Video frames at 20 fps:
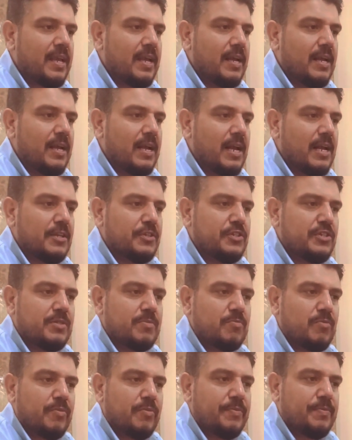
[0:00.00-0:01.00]
and just
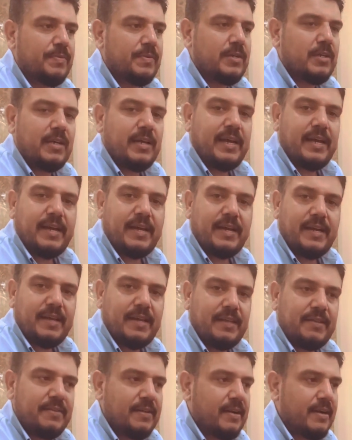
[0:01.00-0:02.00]
move
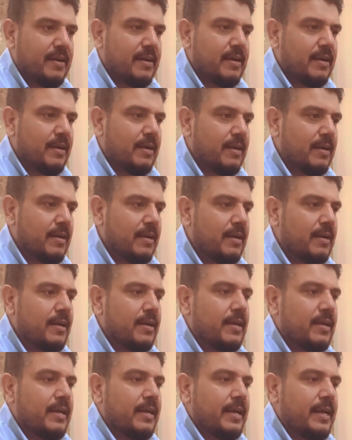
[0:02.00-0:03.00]
in the air,
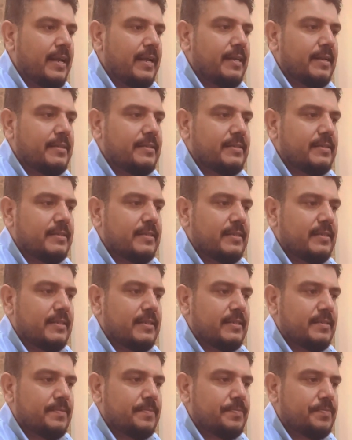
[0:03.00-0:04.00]
and it
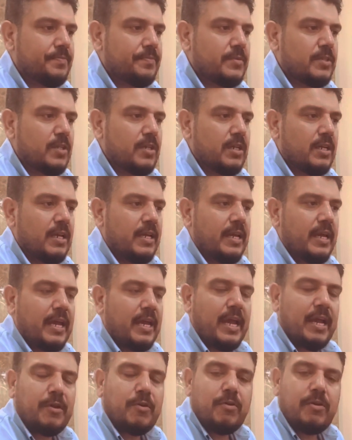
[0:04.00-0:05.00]

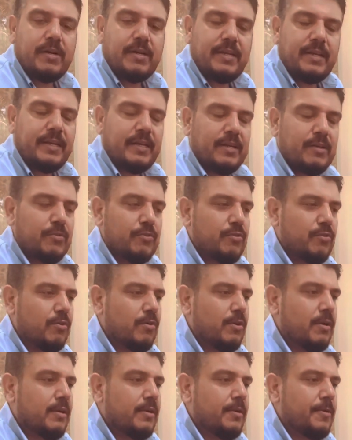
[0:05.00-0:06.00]
accurately
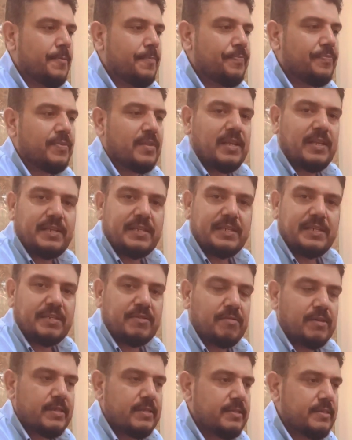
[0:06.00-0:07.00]
control the
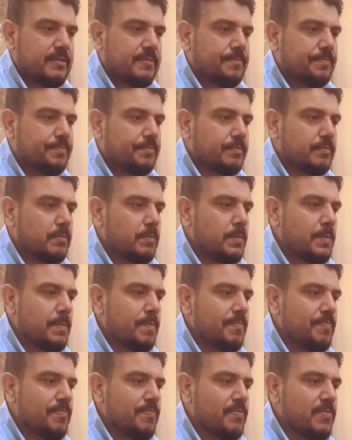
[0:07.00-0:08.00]
device.
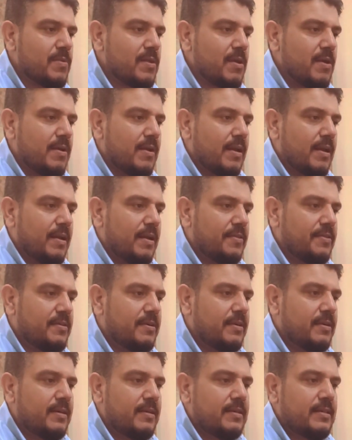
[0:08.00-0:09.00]

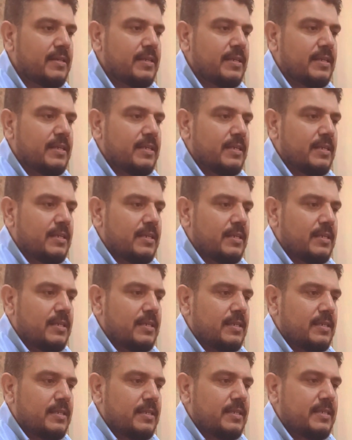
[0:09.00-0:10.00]
Third,
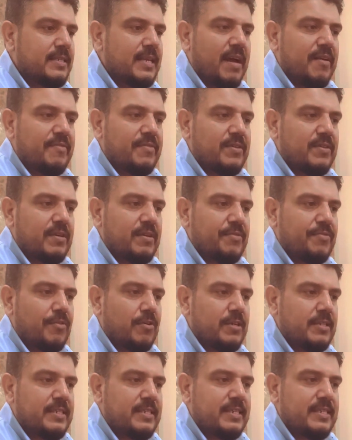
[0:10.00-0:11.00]
it's have a
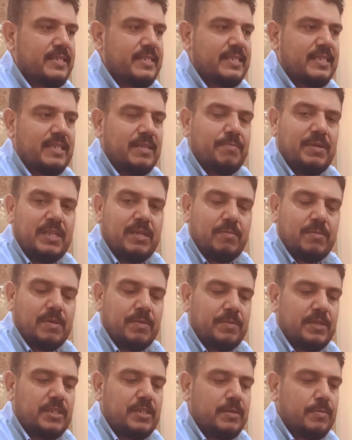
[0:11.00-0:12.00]
46 key minimum
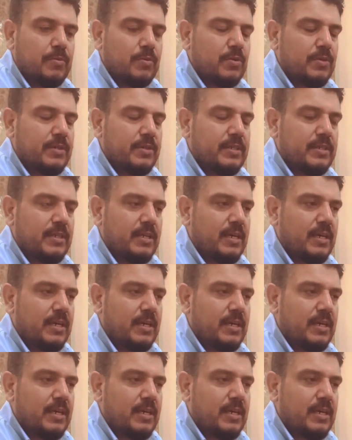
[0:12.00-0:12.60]
keyboard.